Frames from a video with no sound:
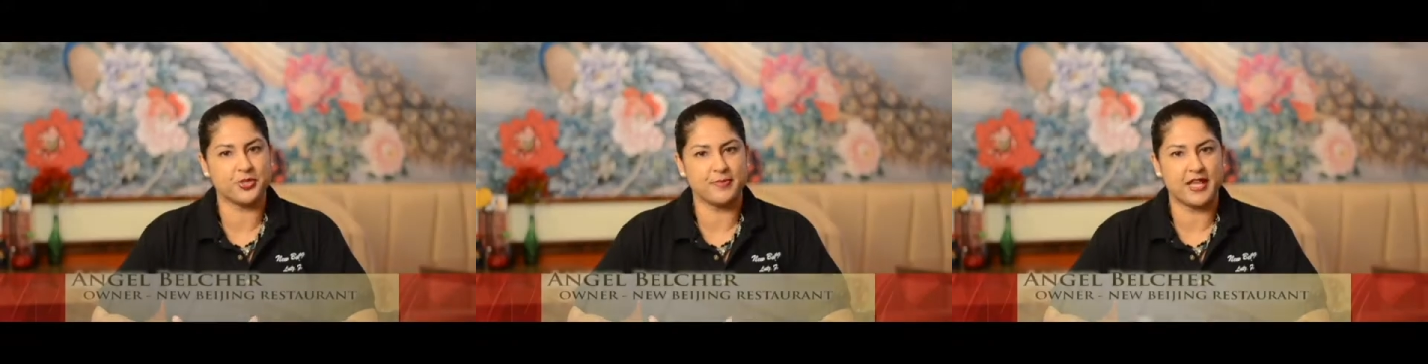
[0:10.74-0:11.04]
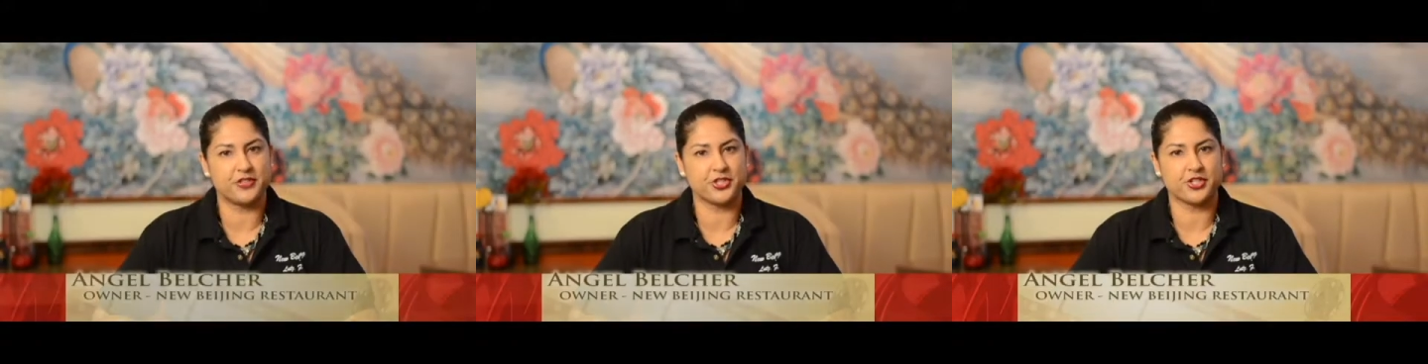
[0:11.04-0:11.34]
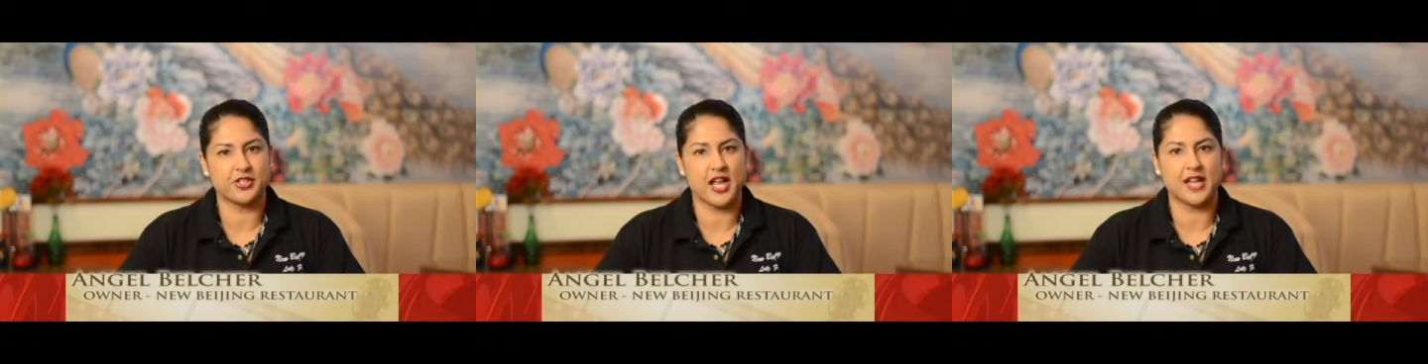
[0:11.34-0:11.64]

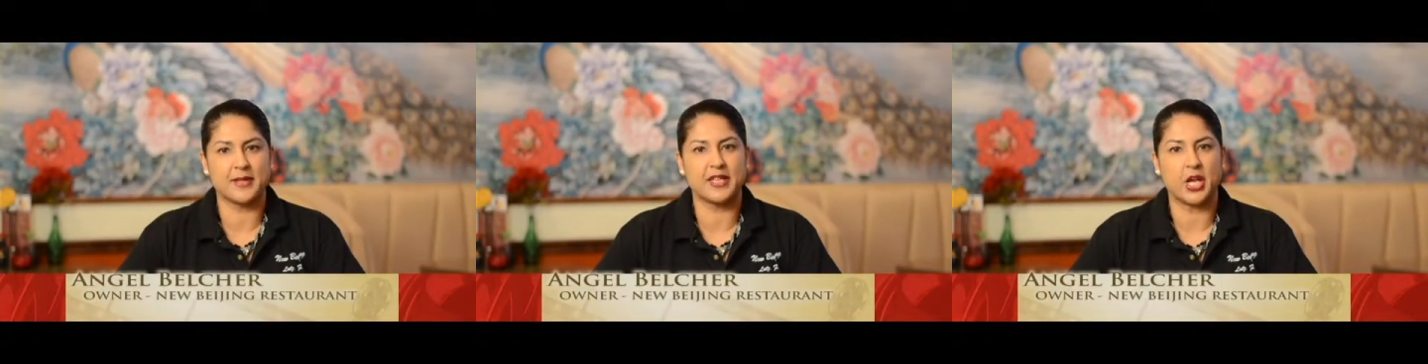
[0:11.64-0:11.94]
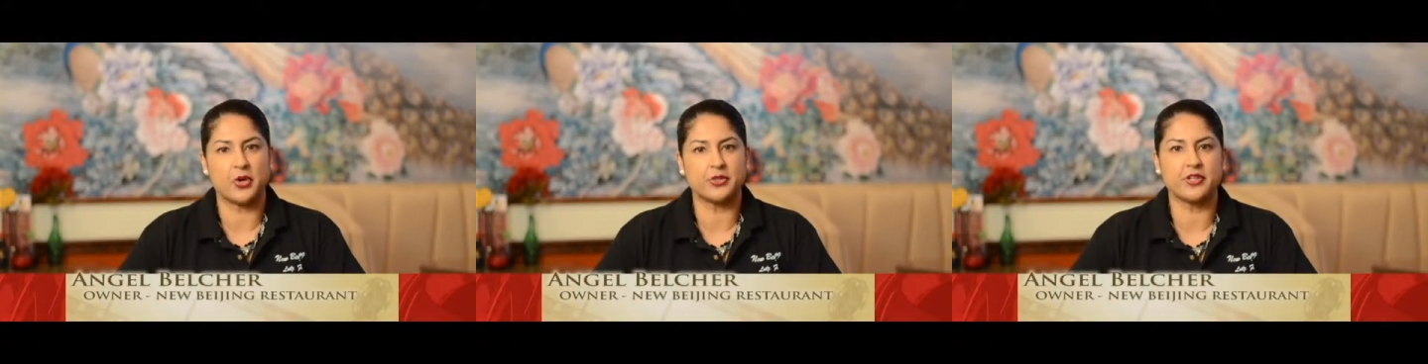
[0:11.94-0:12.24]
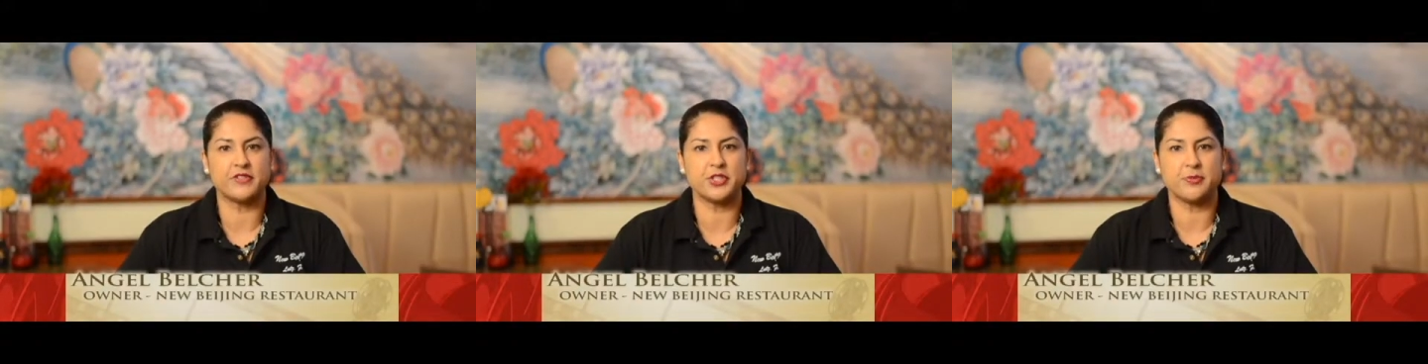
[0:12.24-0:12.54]
Belcher. I am the owner
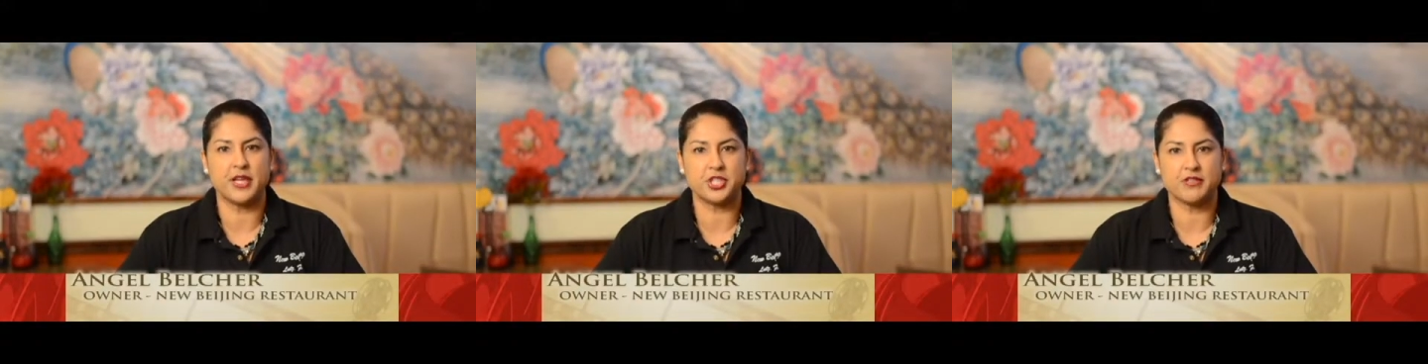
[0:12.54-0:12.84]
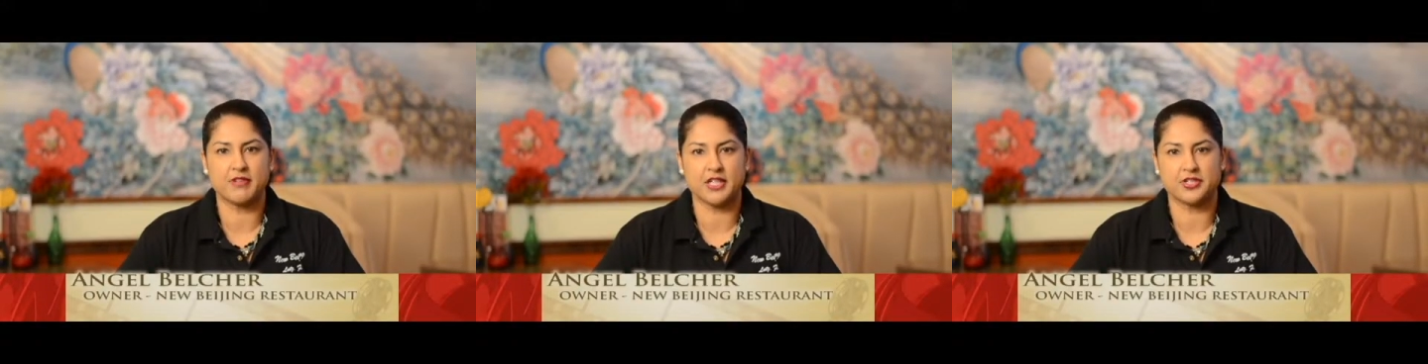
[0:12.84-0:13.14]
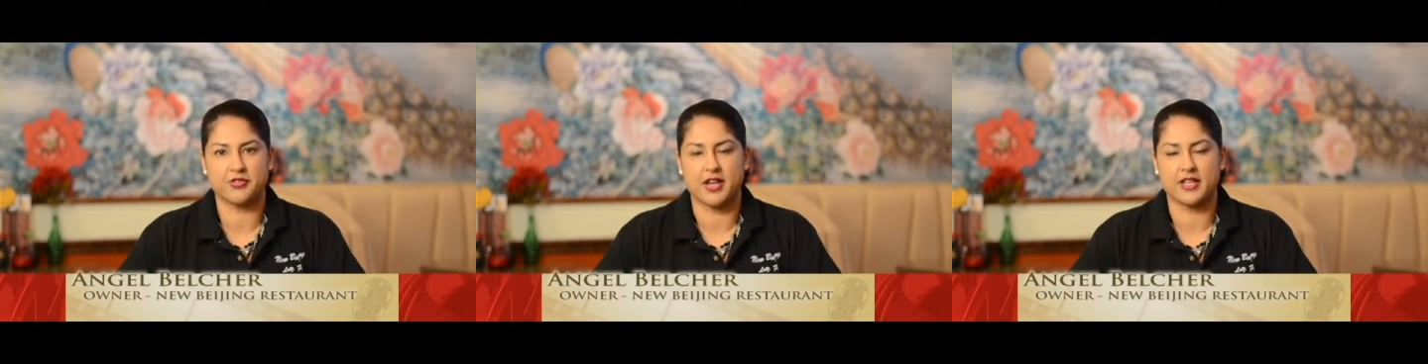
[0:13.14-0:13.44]
of New Beijing
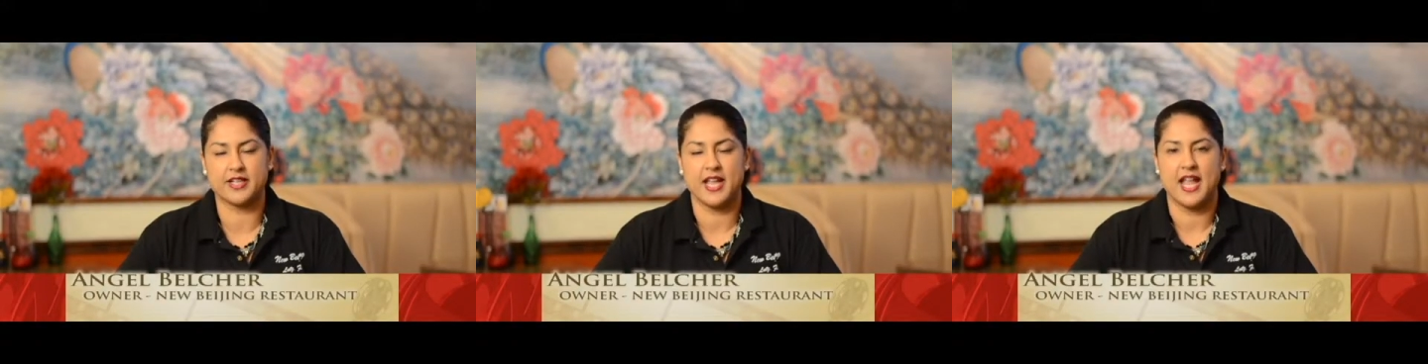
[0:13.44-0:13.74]
Restaurant,